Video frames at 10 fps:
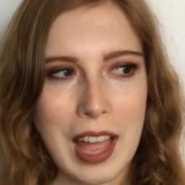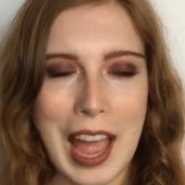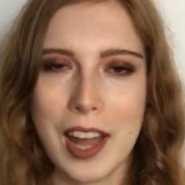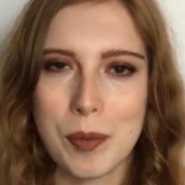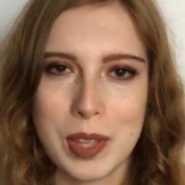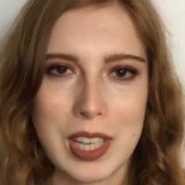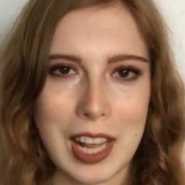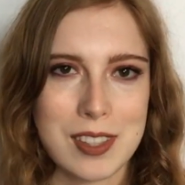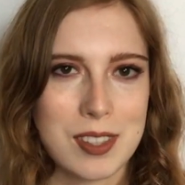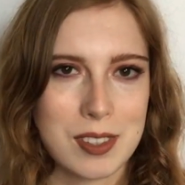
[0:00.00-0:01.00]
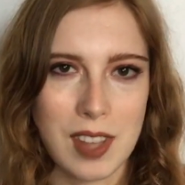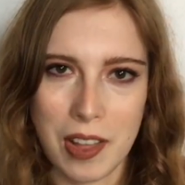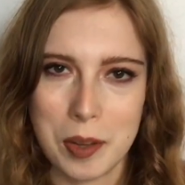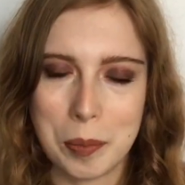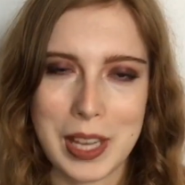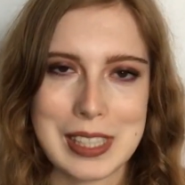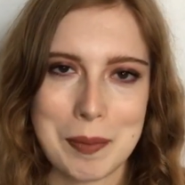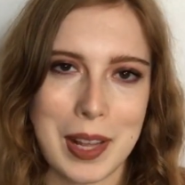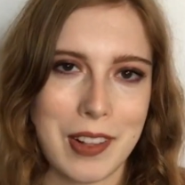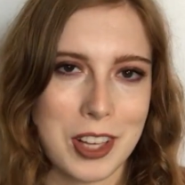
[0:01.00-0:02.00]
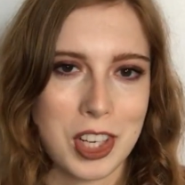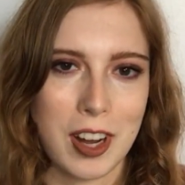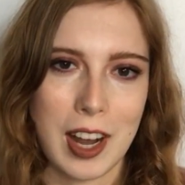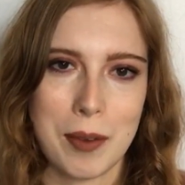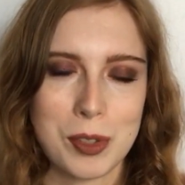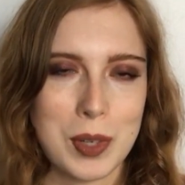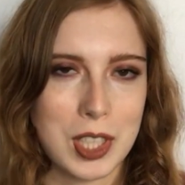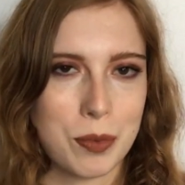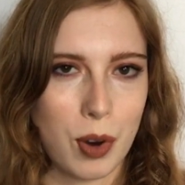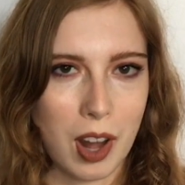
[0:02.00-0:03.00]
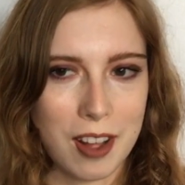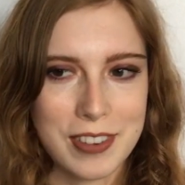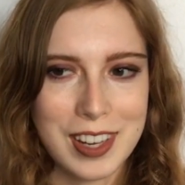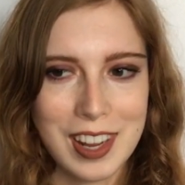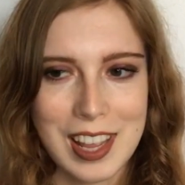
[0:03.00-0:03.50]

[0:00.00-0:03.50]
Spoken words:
had a really nice solid place in my collection and I was reaching for it often.